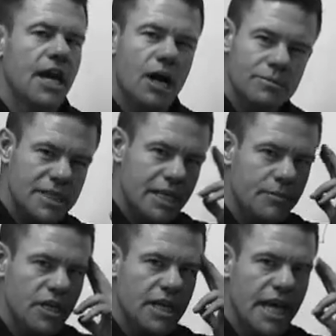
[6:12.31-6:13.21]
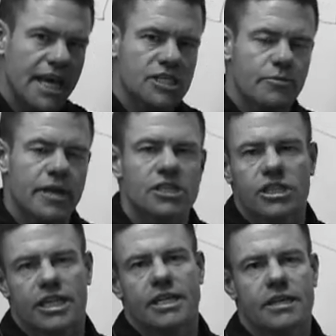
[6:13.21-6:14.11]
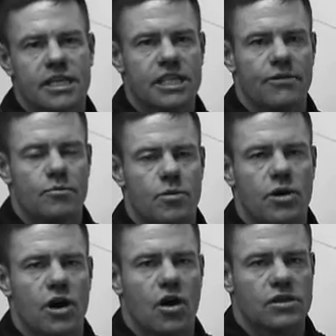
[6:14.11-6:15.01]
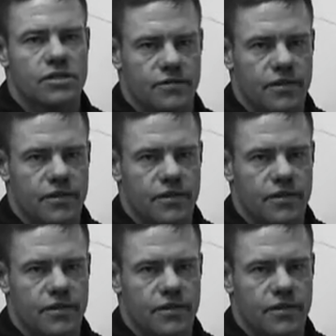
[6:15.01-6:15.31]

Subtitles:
helps keep you engaged mentally because you have to burn a constant